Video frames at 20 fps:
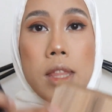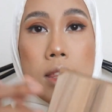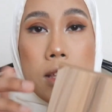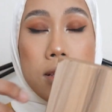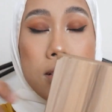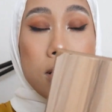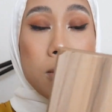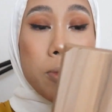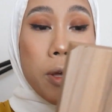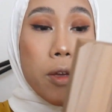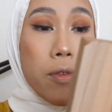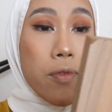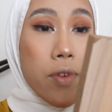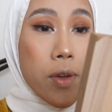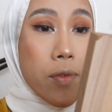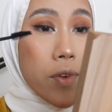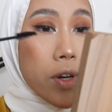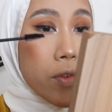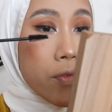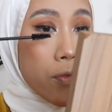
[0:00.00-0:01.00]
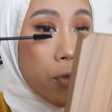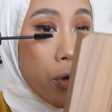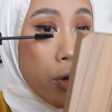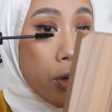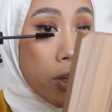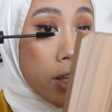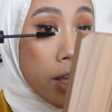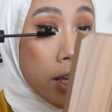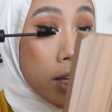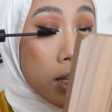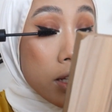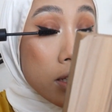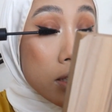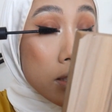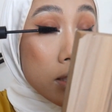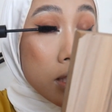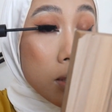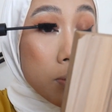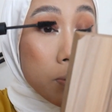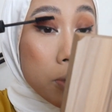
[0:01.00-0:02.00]
this is my favorite for like
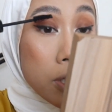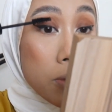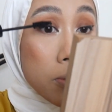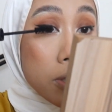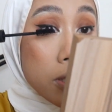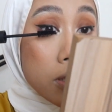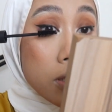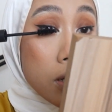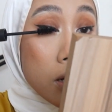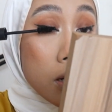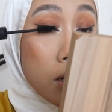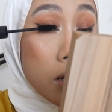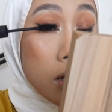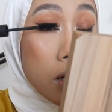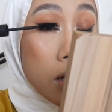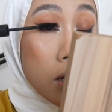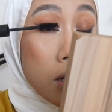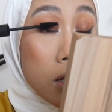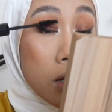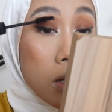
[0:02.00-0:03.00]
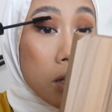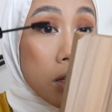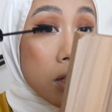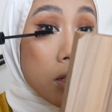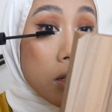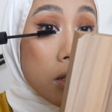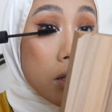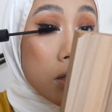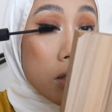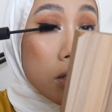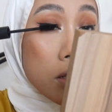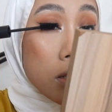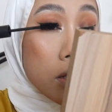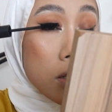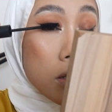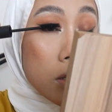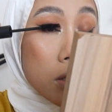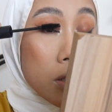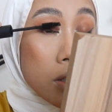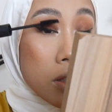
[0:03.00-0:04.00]
simple mascara
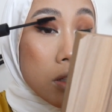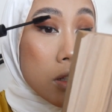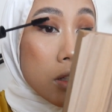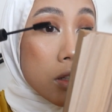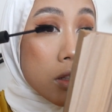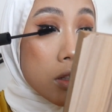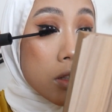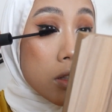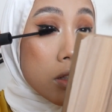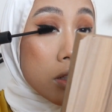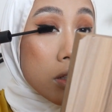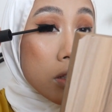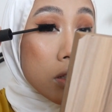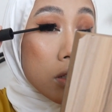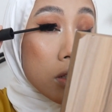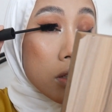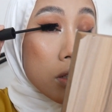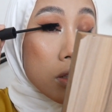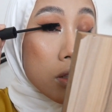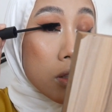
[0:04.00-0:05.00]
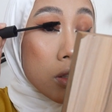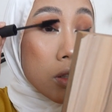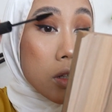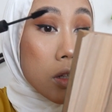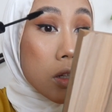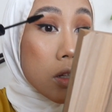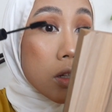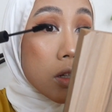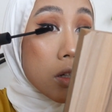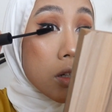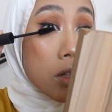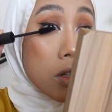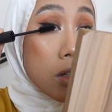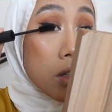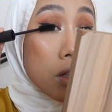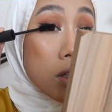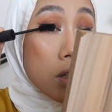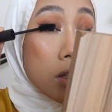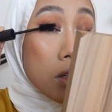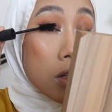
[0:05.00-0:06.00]
to give your
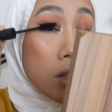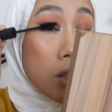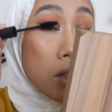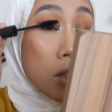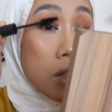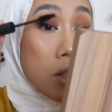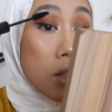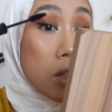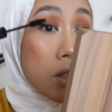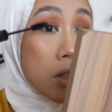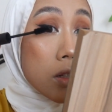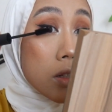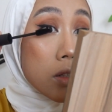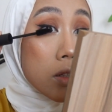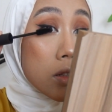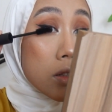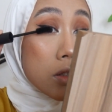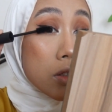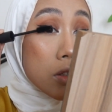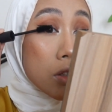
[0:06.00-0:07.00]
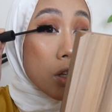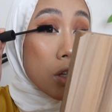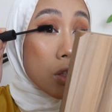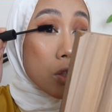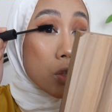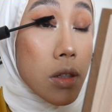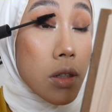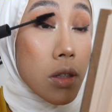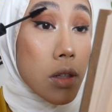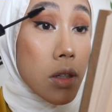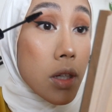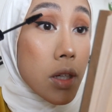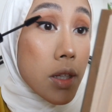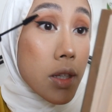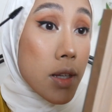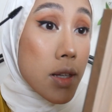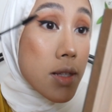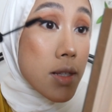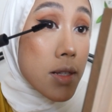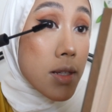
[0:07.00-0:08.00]
mascara a bit of life.
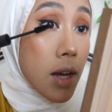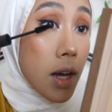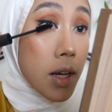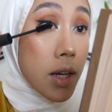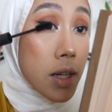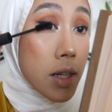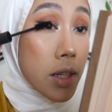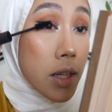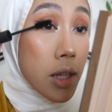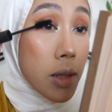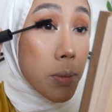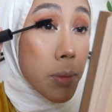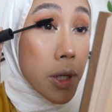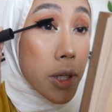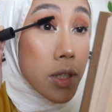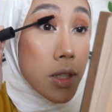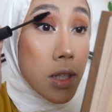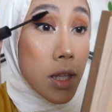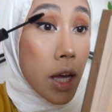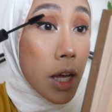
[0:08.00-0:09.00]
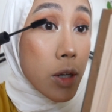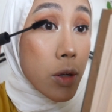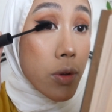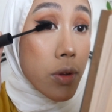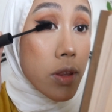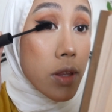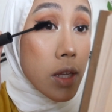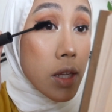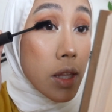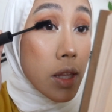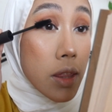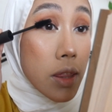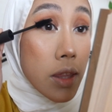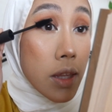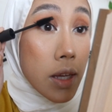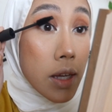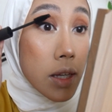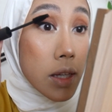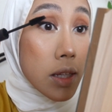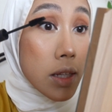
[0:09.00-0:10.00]
It does darken it, but I don't think it
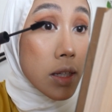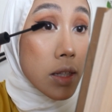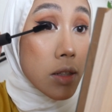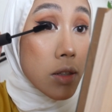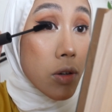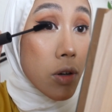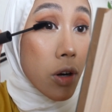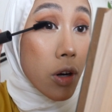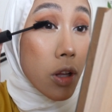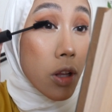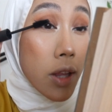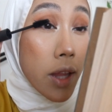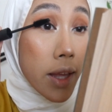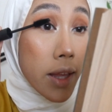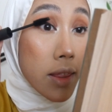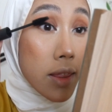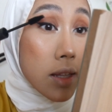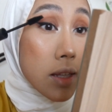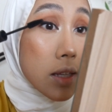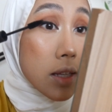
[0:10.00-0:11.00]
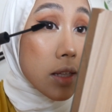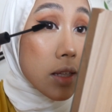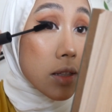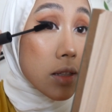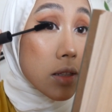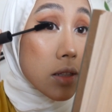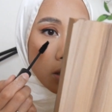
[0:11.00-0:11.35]
thicken it or lengthen it.